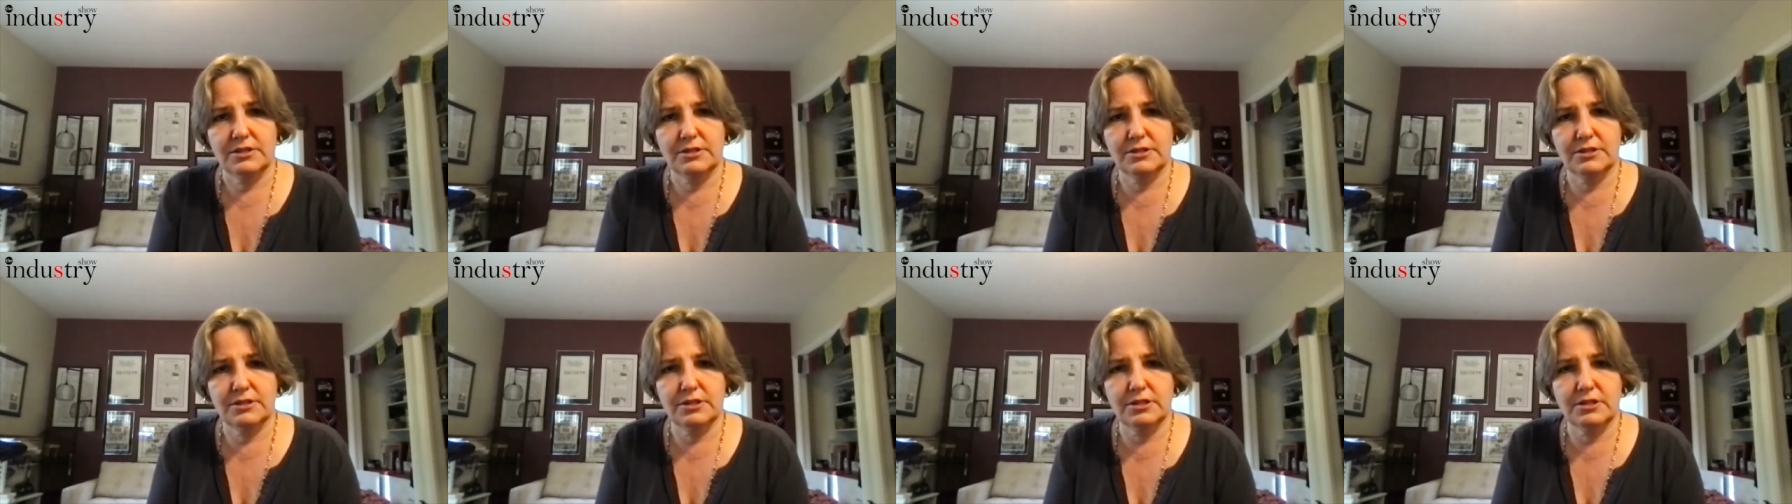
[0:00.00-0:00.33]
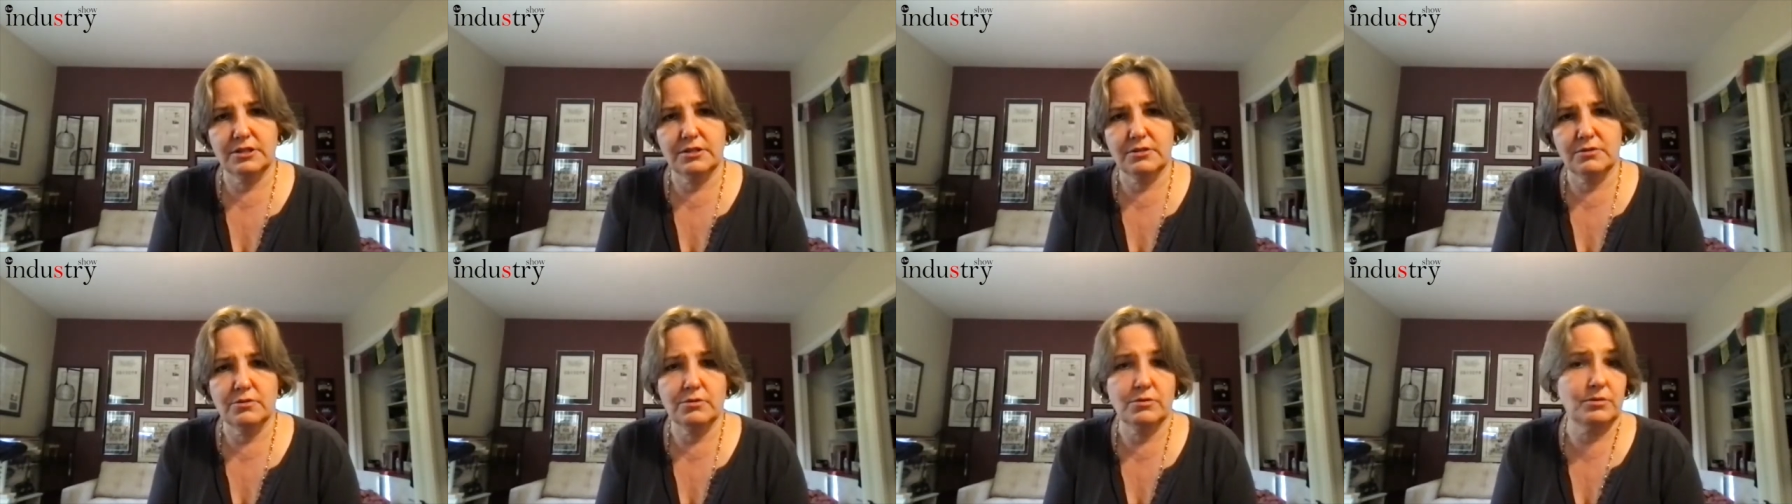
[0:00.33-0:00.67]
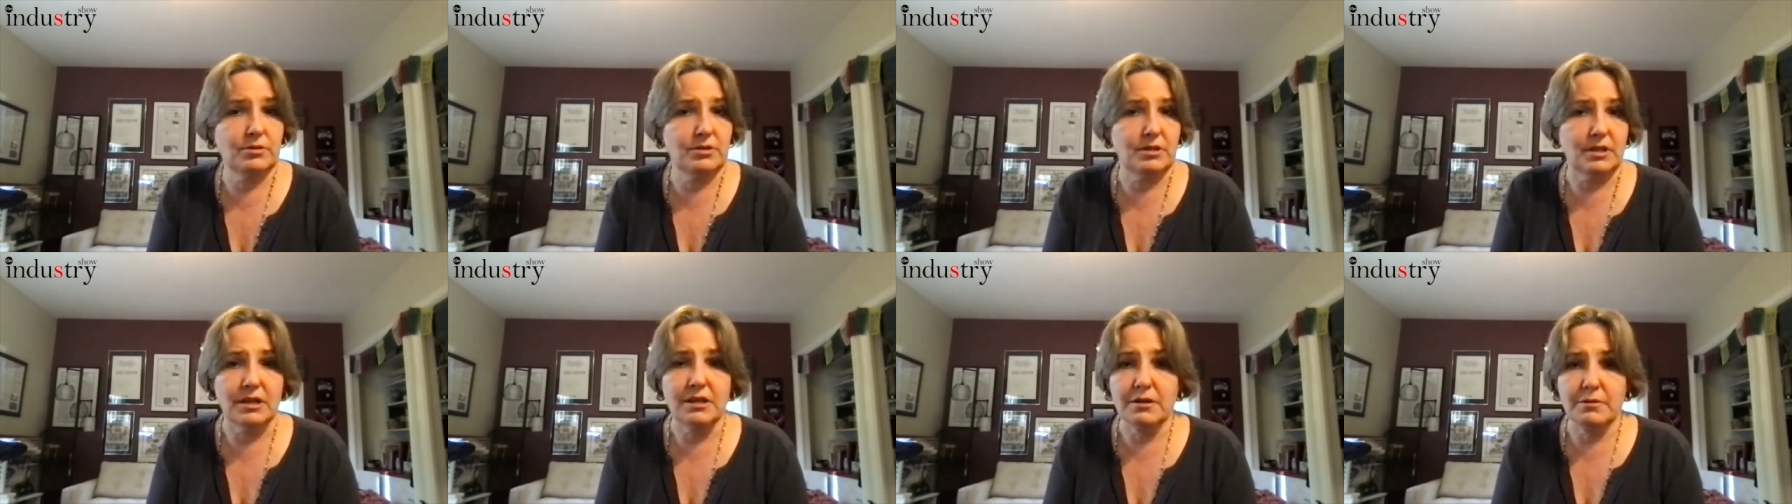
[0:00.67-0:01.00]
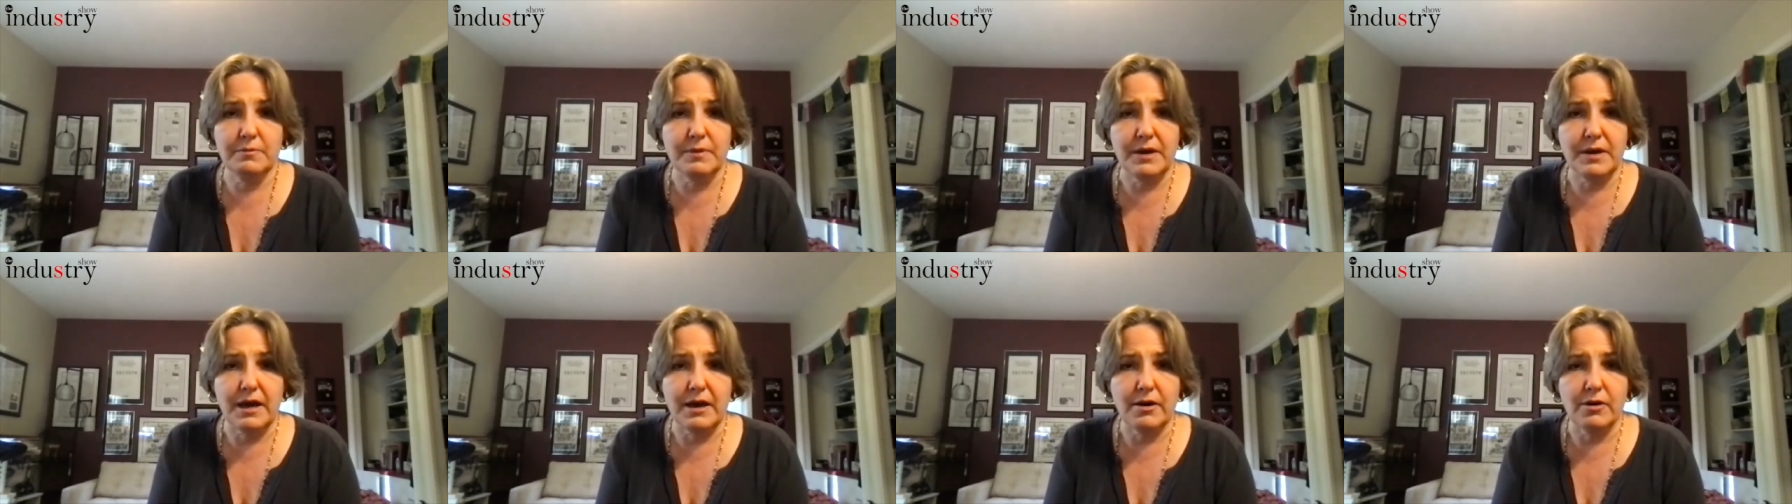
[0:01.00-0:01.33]
to think
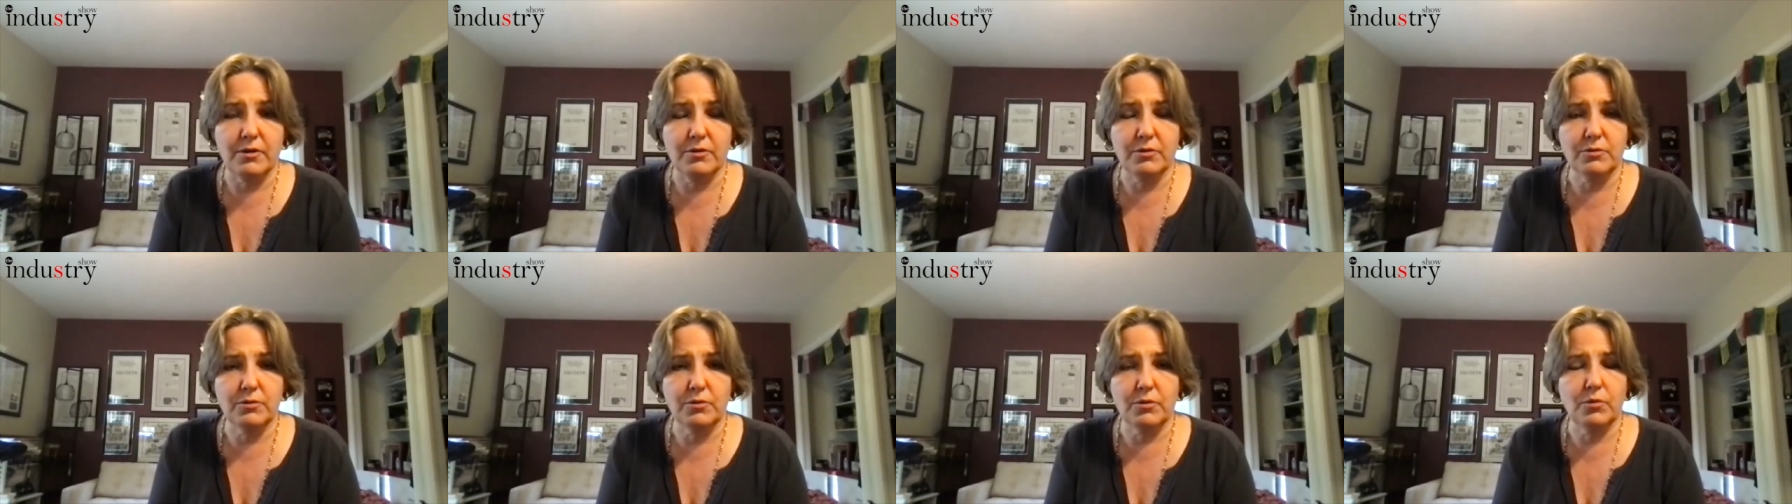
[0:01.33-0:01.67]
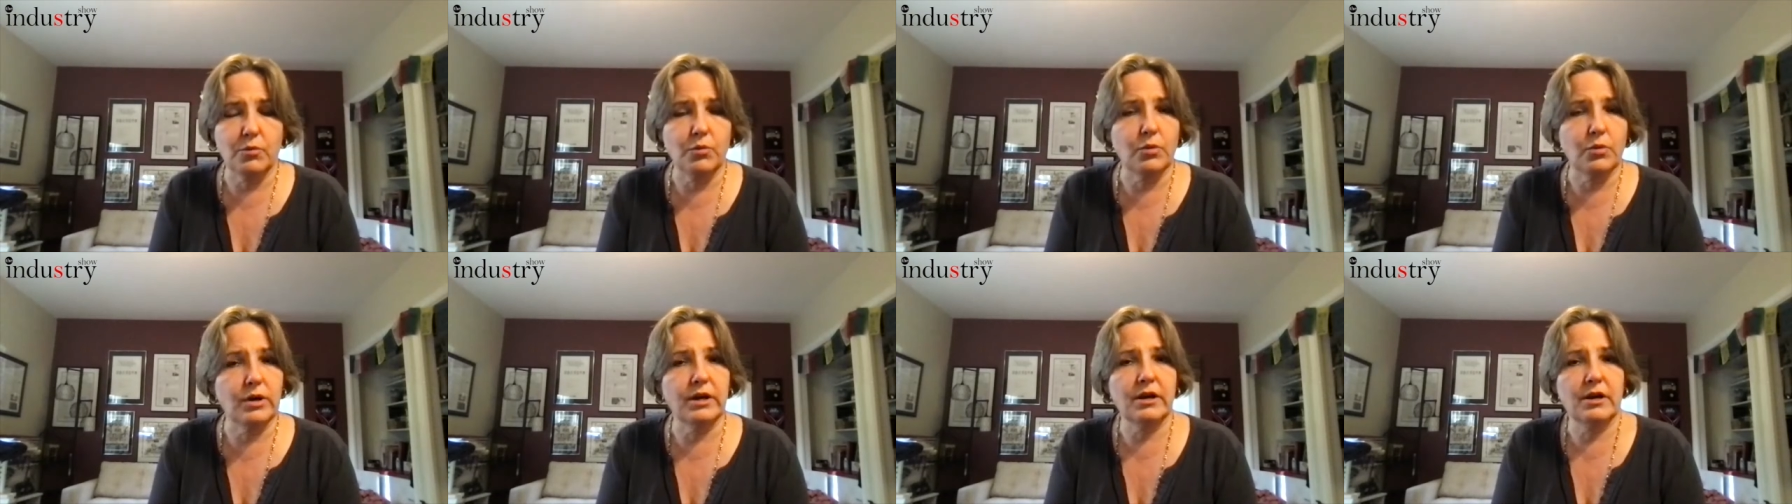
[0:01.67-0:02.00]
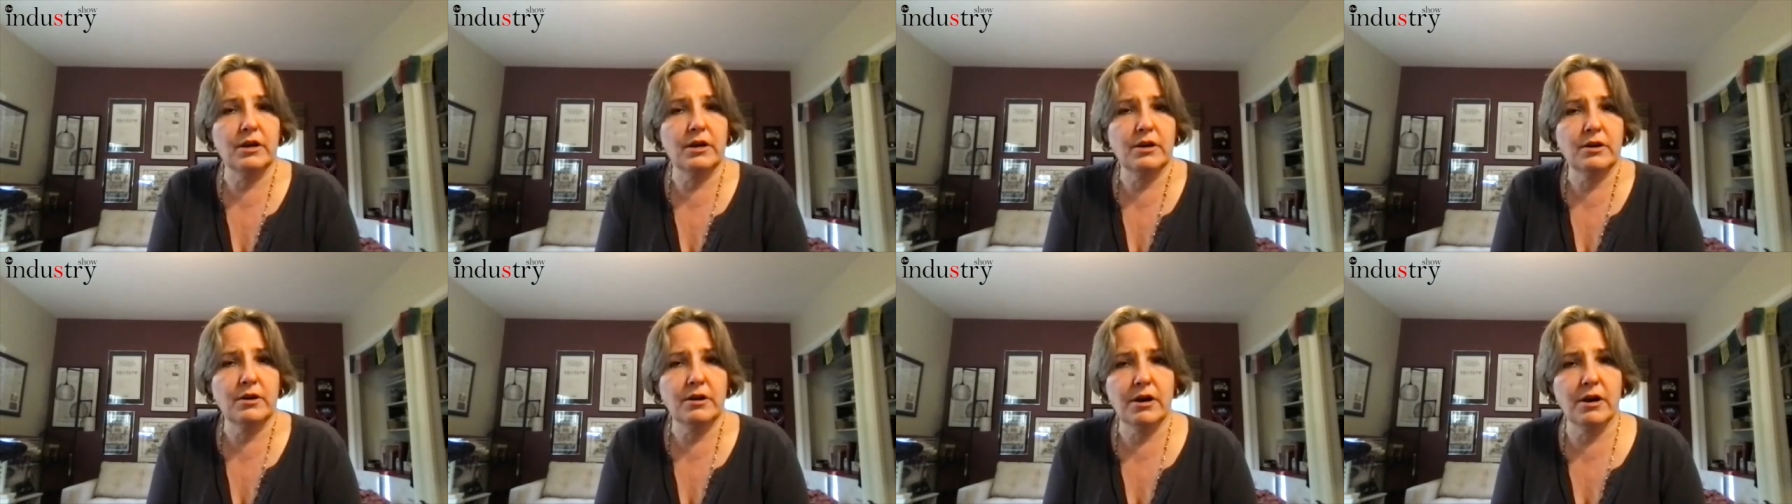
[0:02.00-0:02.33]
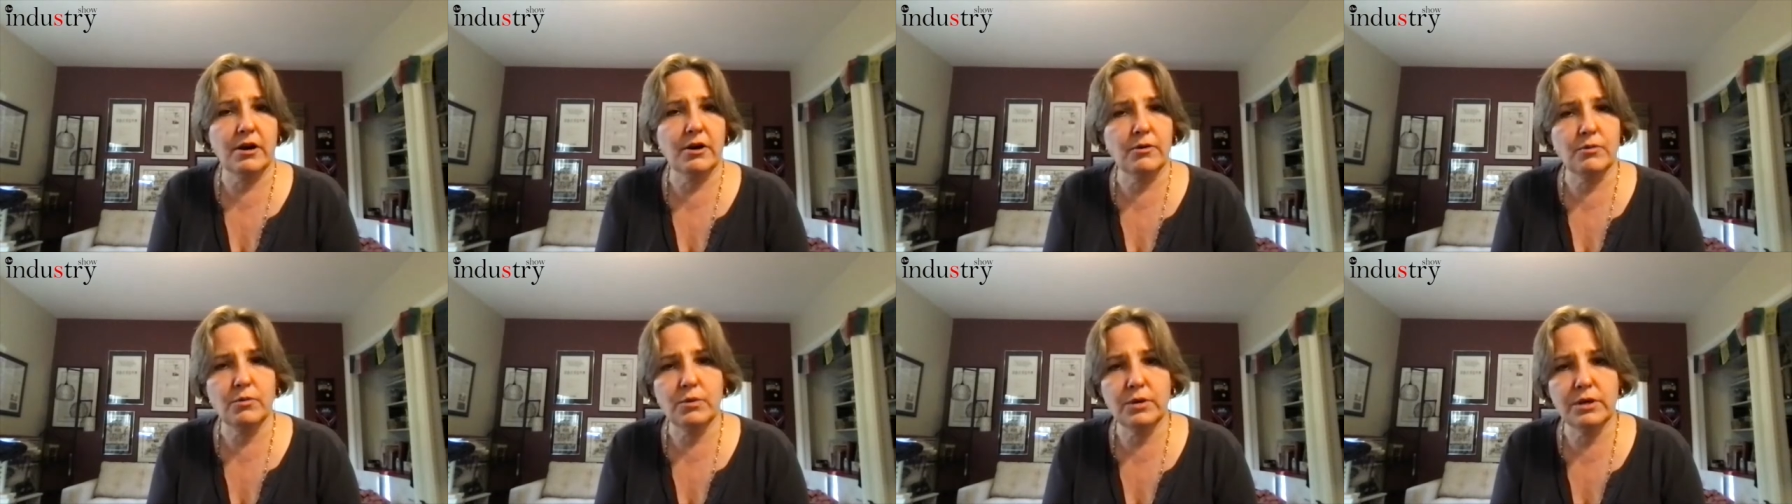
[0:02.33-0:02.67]
about, where
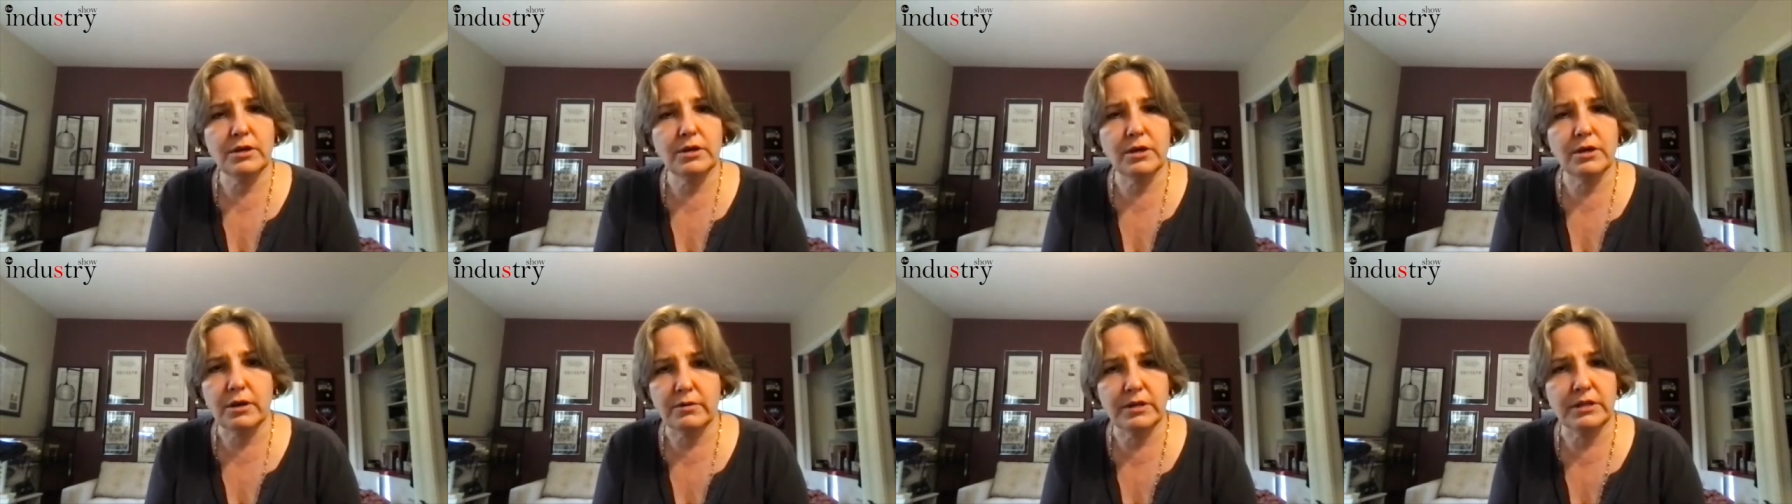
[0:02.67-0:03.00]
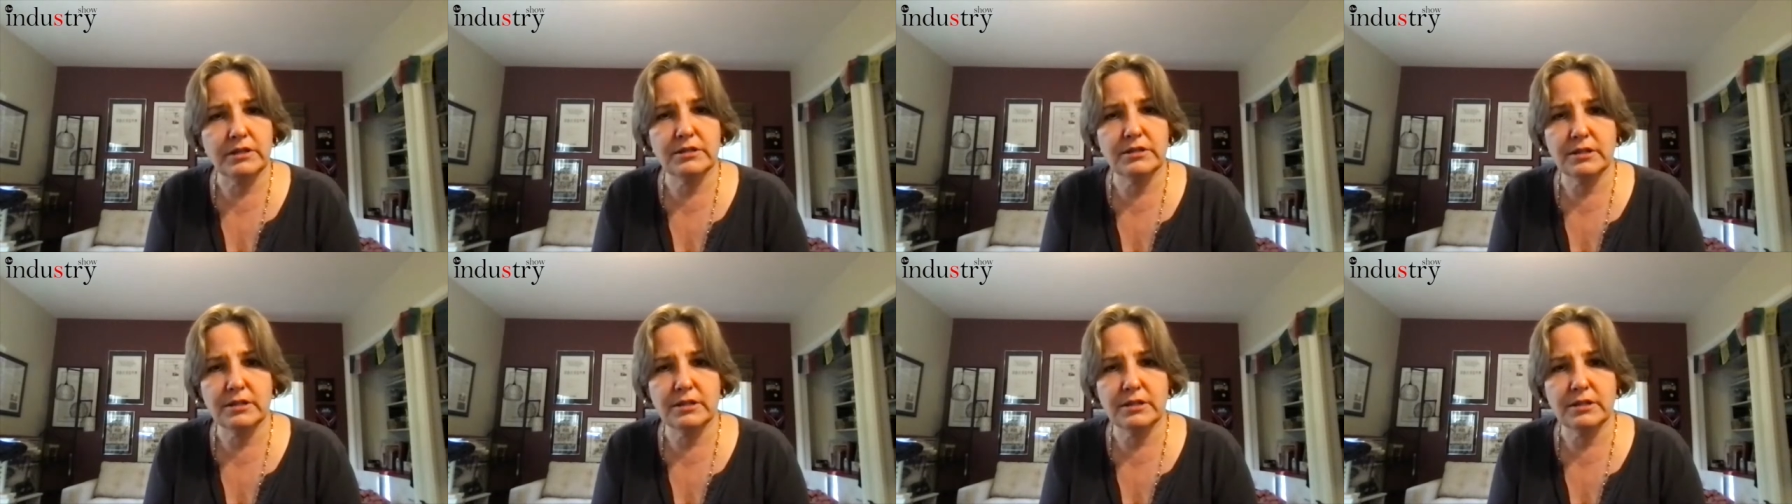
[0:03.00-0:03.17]
are we going